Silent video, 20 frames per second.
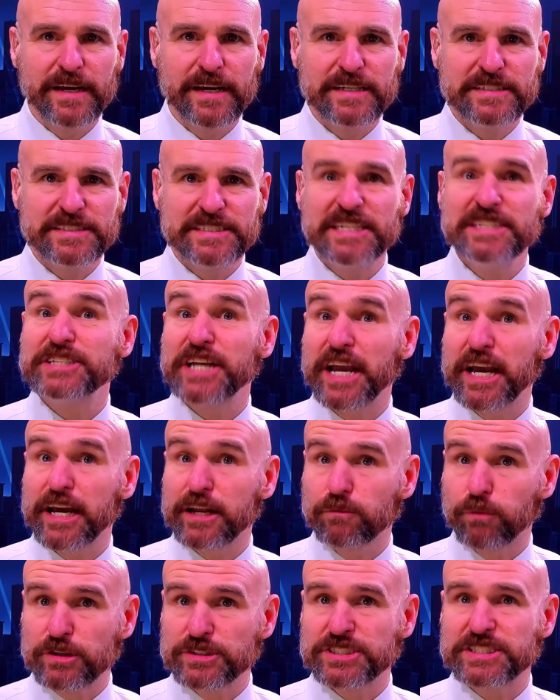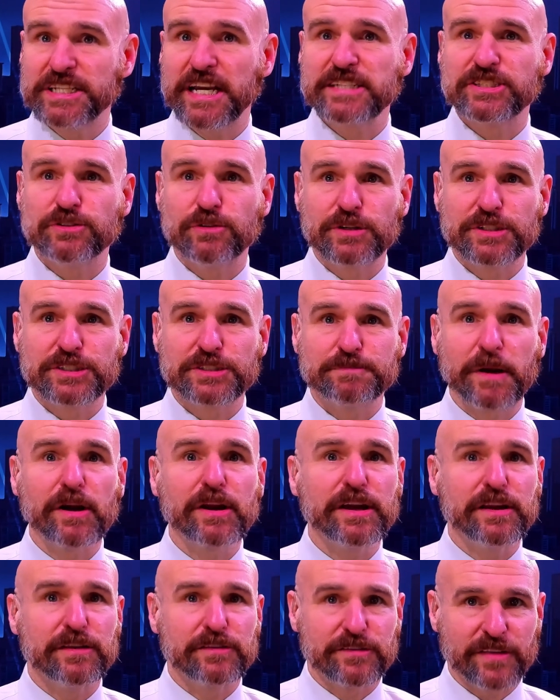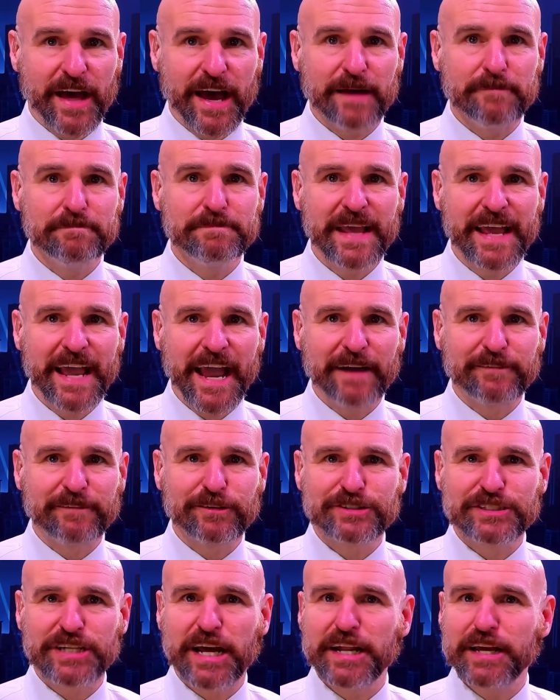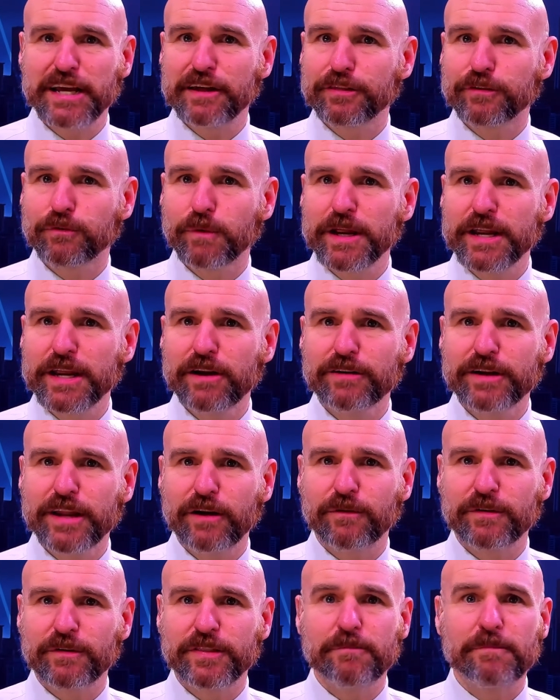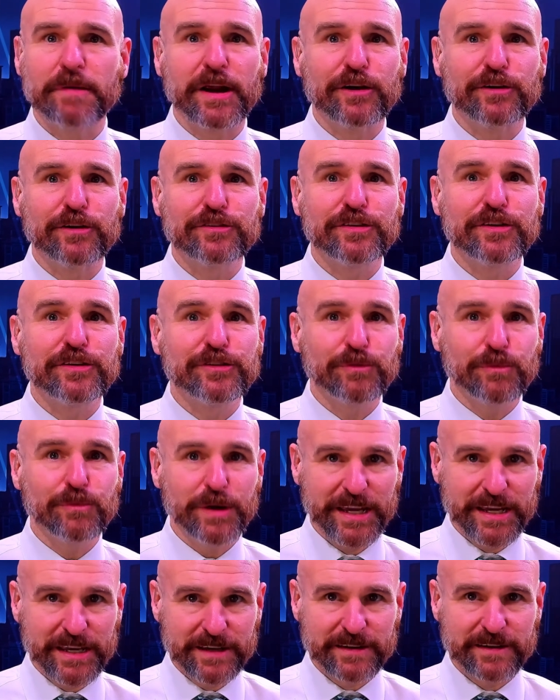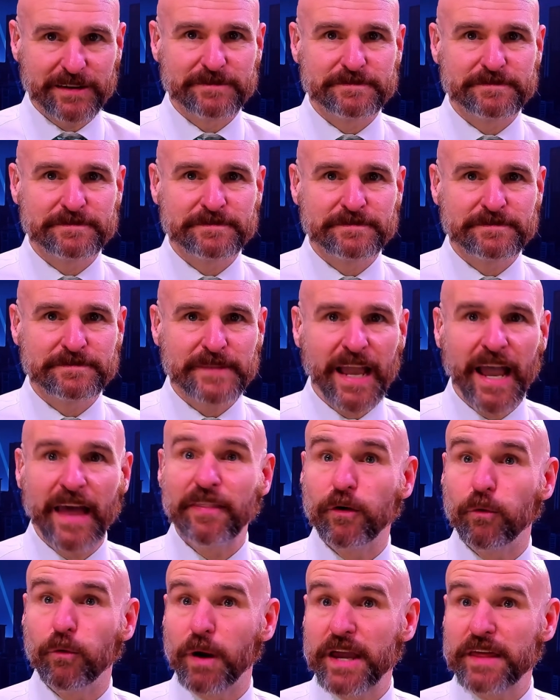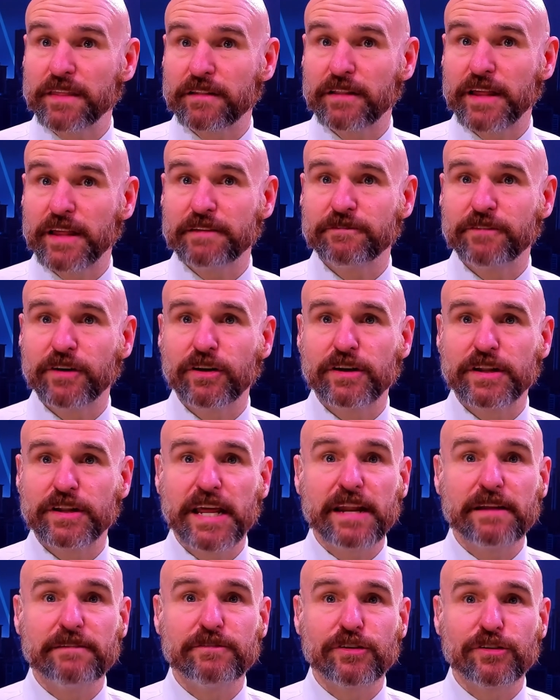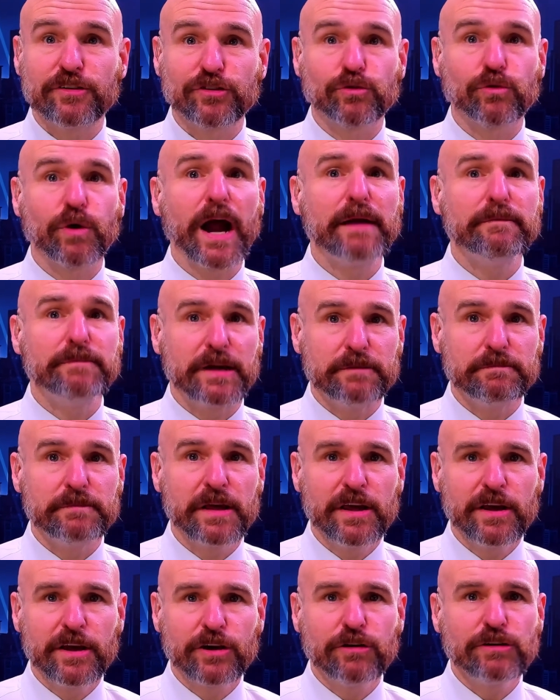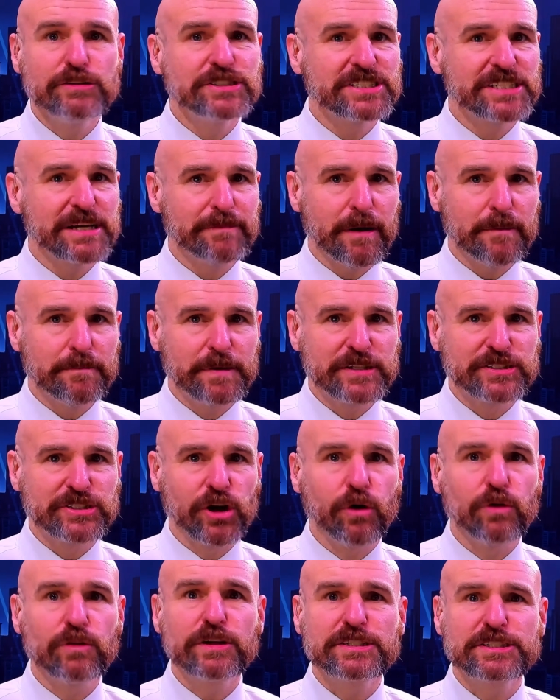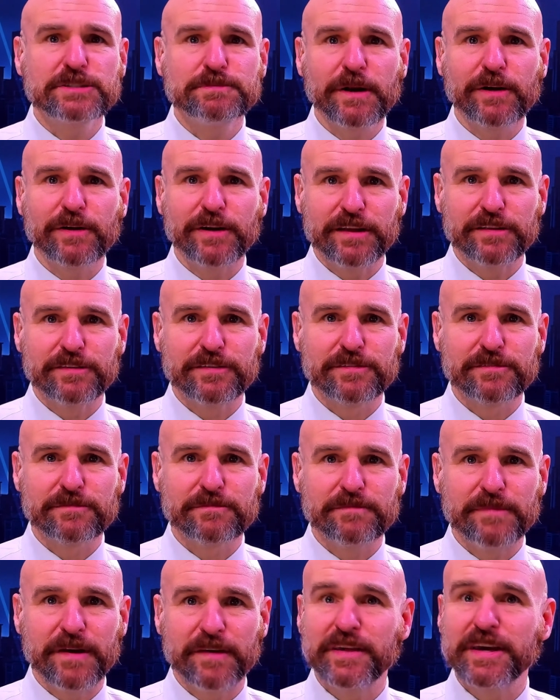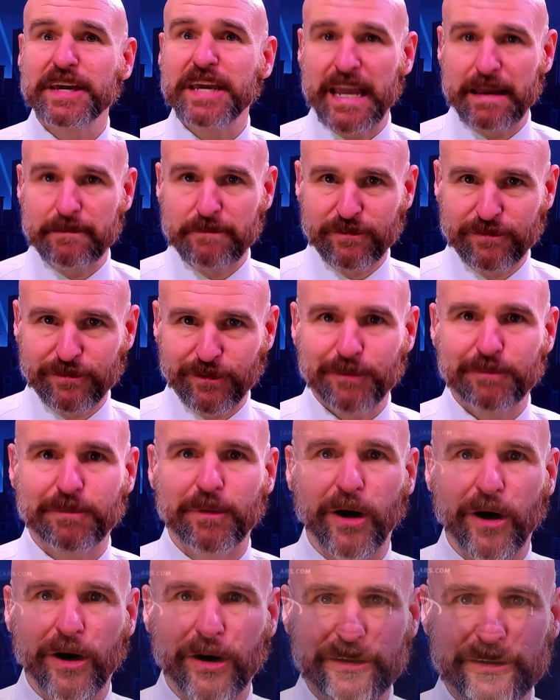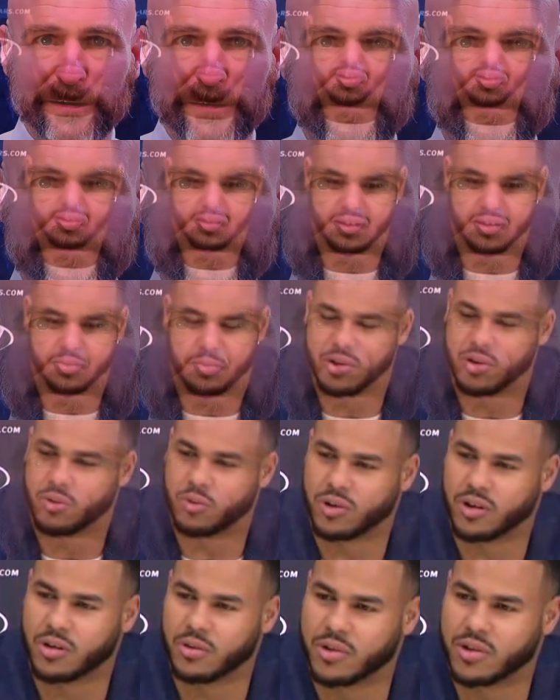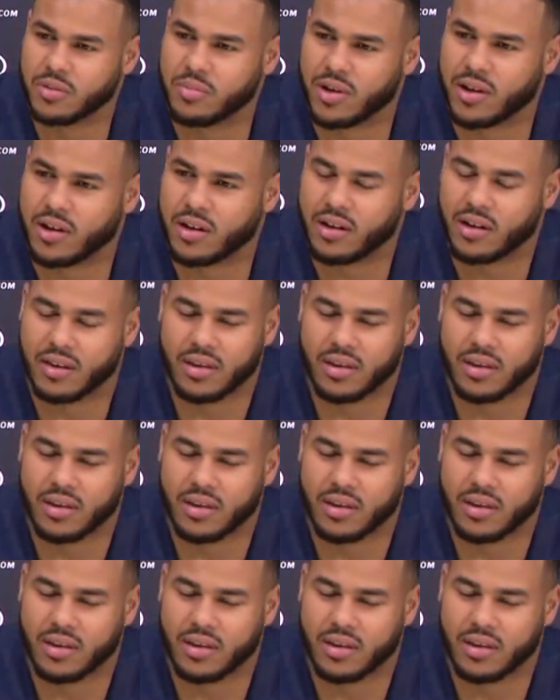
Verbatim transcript: T.J. Edwards gets to experience that after signing a 3-year deal with the Bears this week. And the way the Lake Villa native described it could sum up his whole experience in the game of football. It's been a whirlwind, man.